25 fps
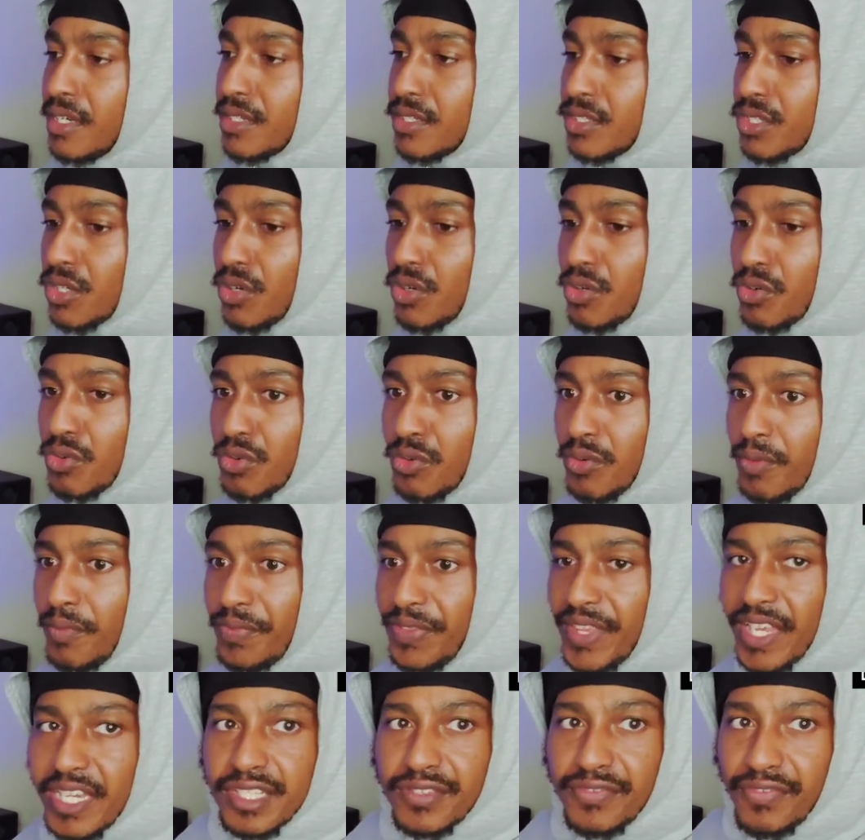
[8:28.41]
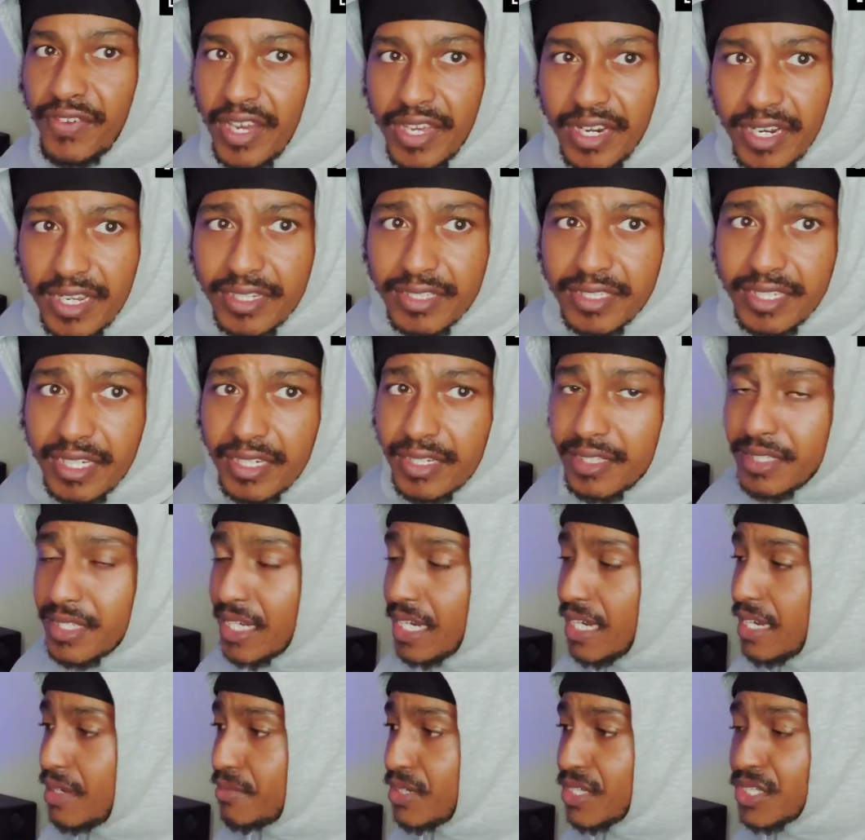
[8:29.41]
So that's $5 at a
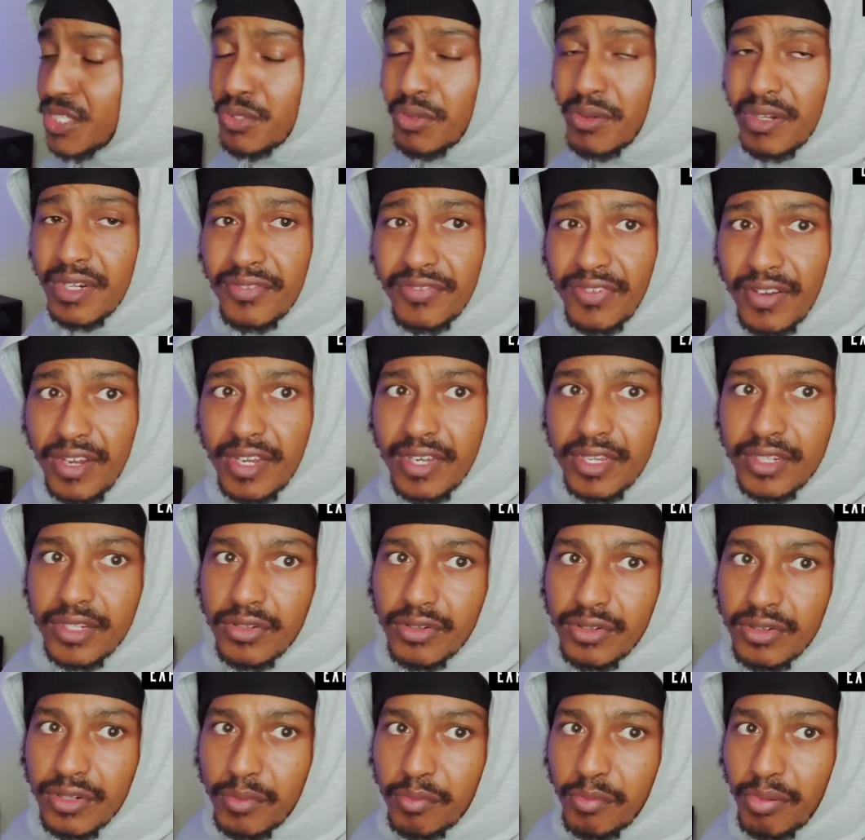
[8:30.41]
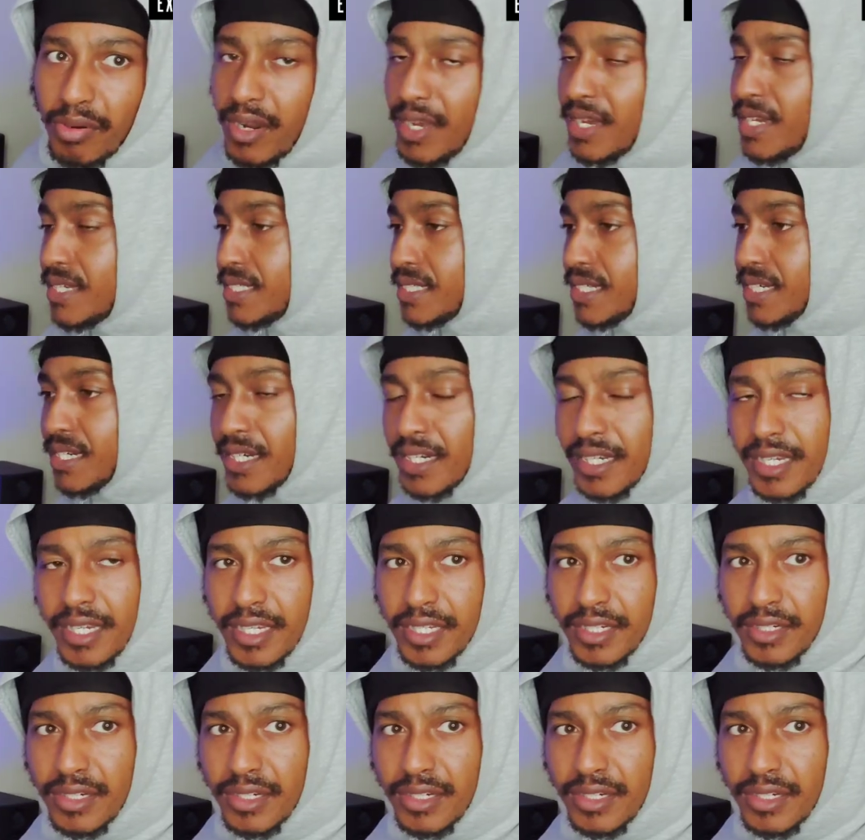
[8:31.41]
time. That's $2,500 on a project.